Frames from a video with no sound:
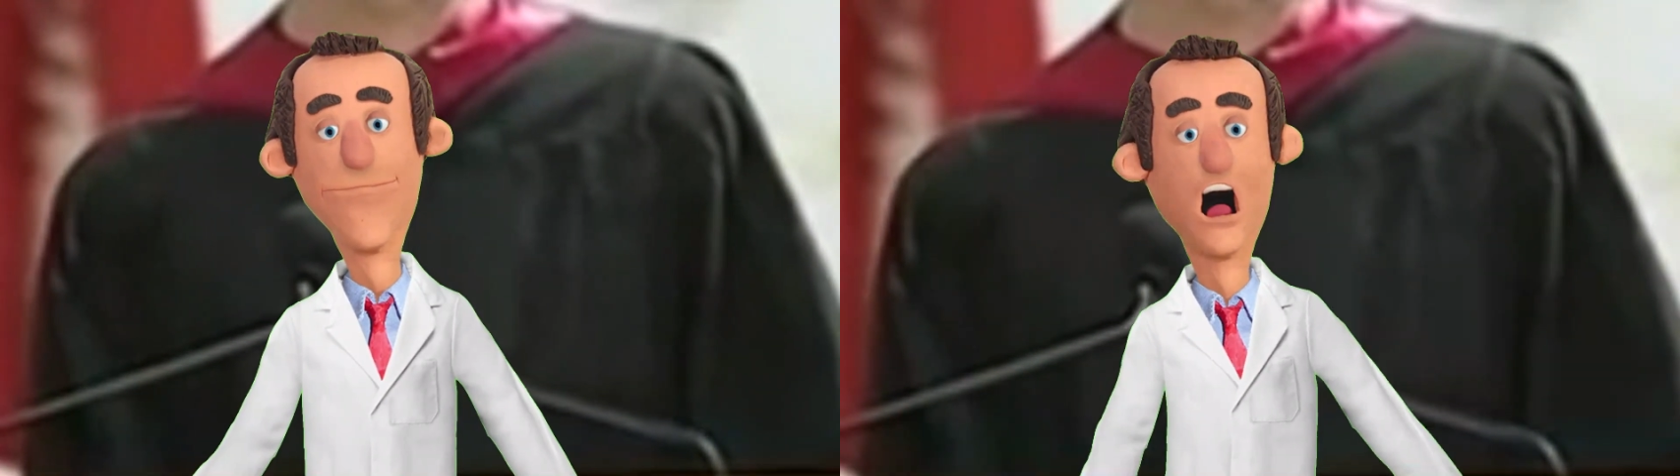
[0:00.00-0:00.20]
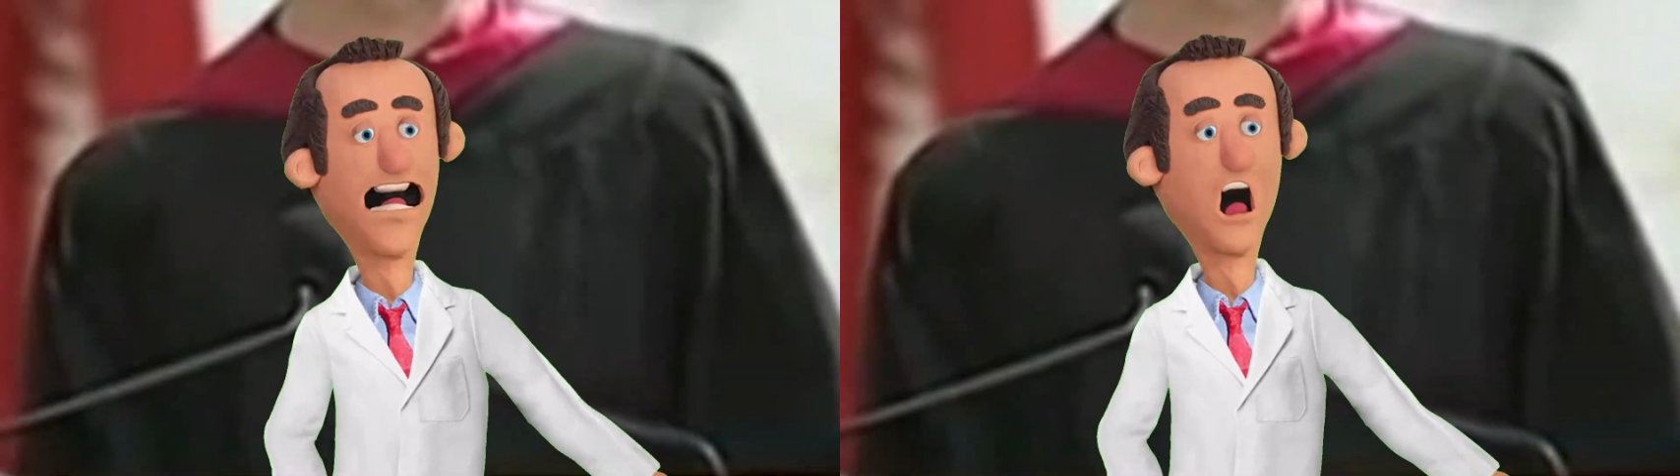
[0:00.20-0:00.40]

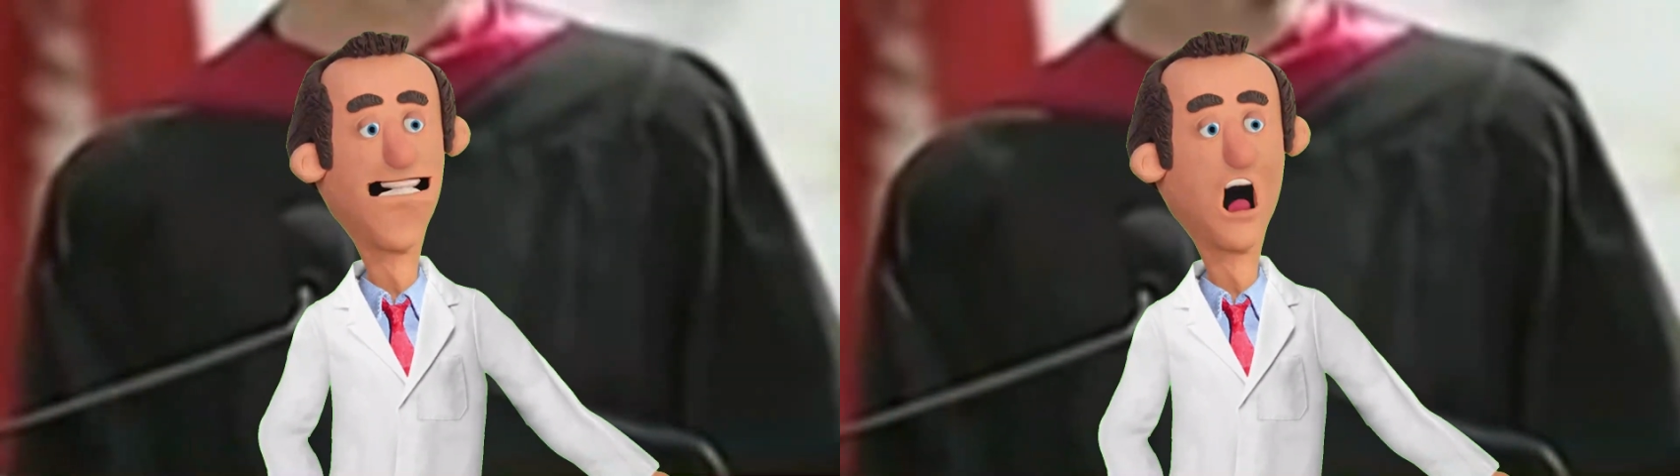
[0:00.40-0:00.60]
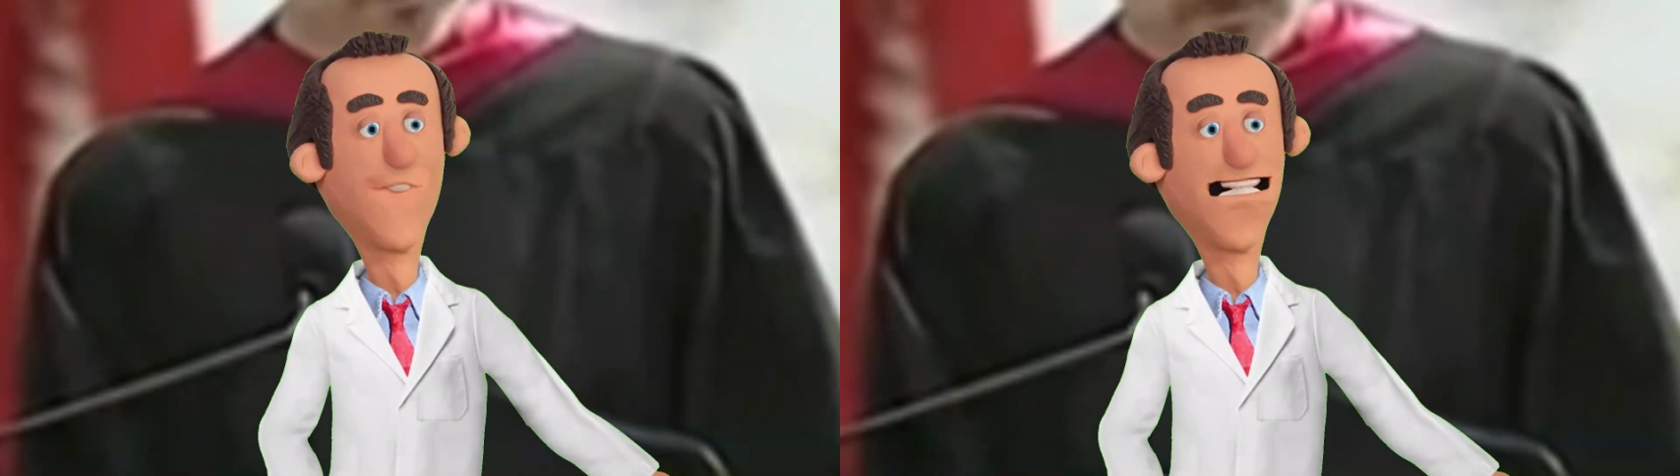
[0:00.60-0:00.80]
If I had
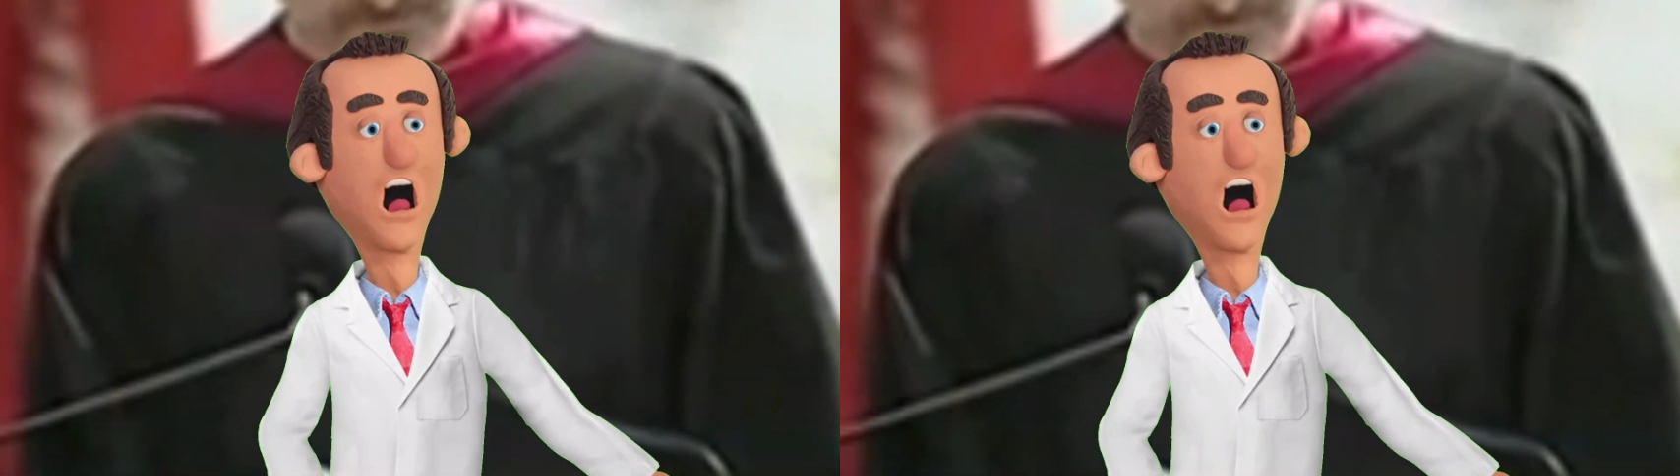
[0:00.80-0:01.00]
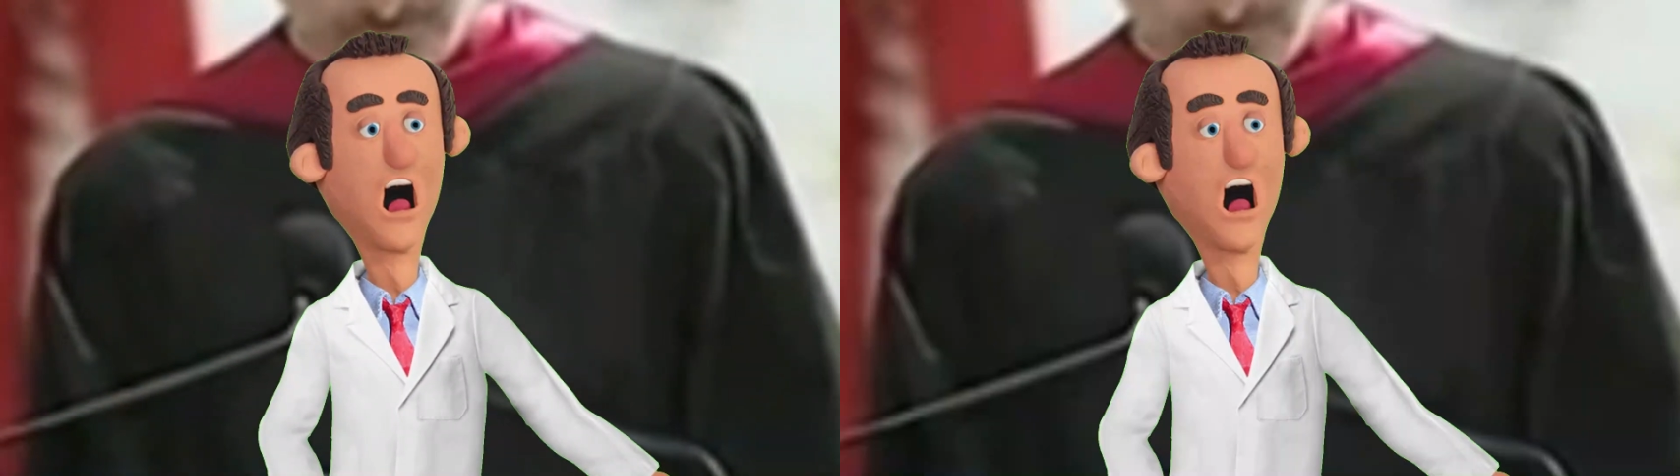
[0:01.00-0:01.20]
never
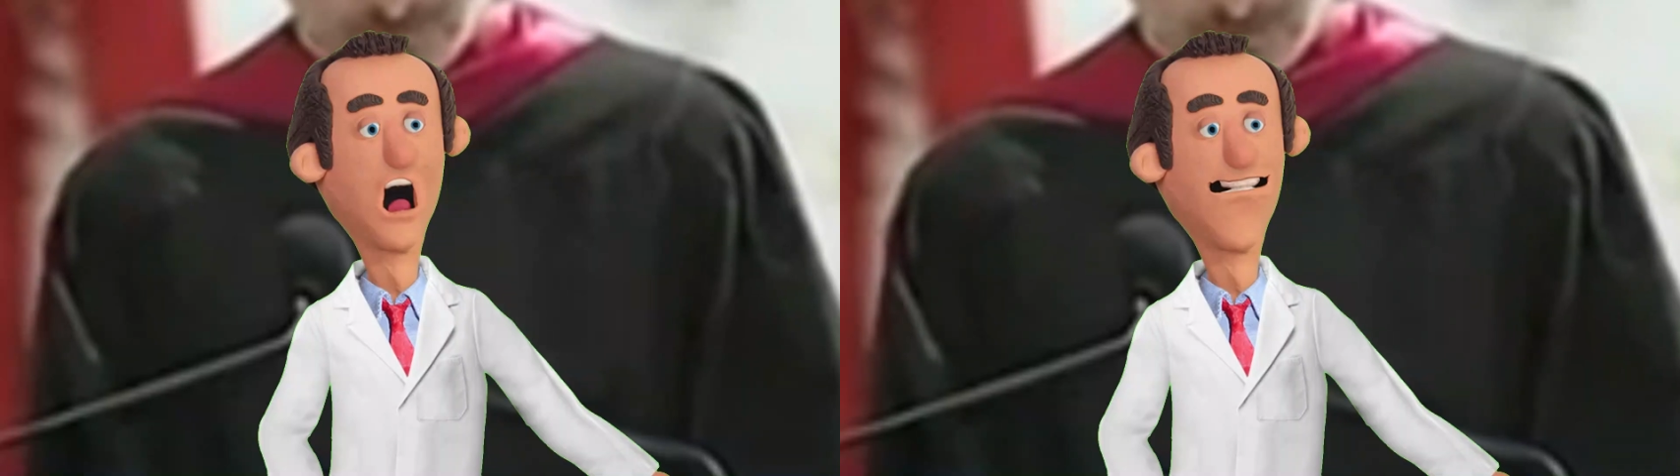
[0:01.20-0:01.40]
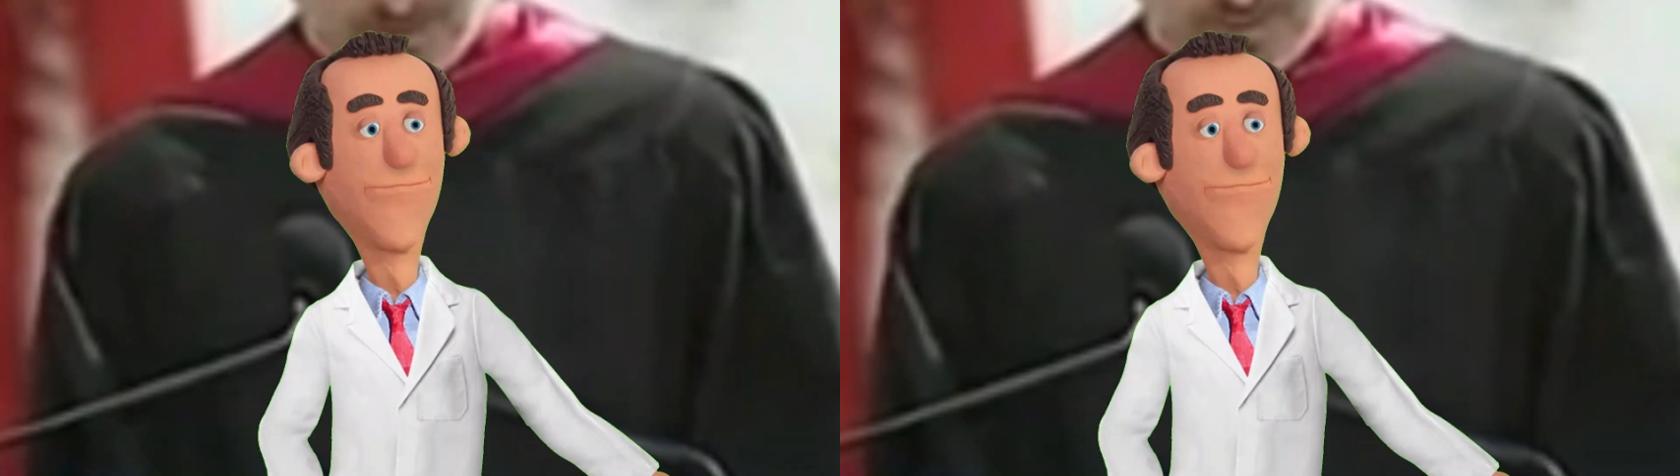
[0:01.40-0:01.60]
dropped
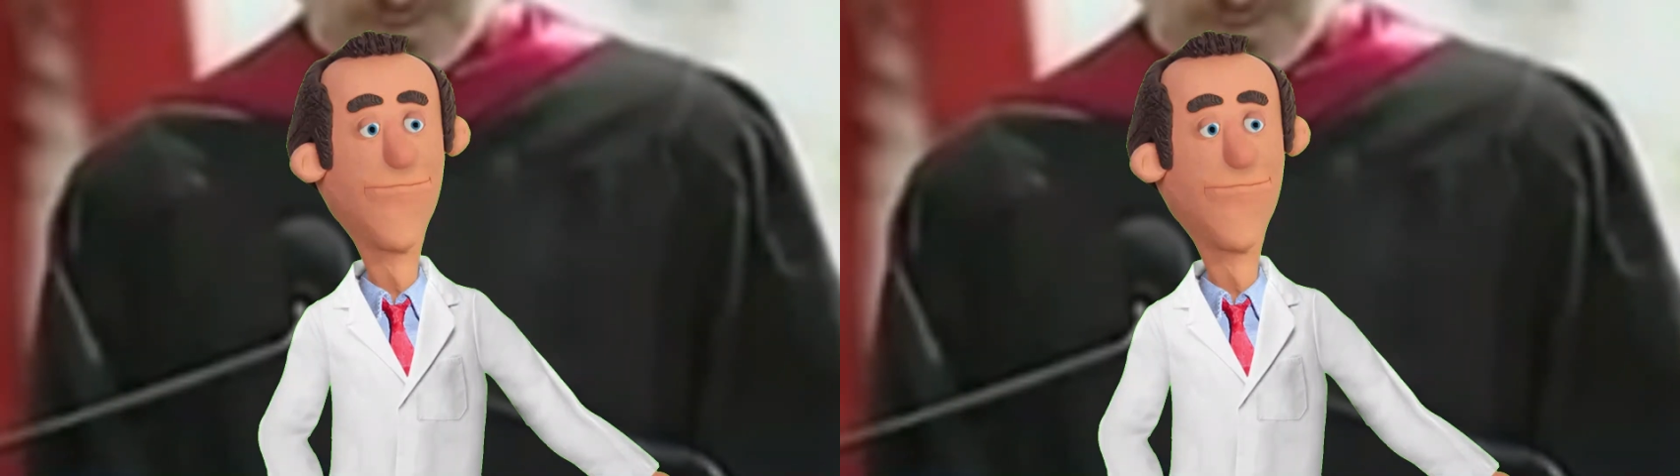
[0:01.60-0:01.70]
out,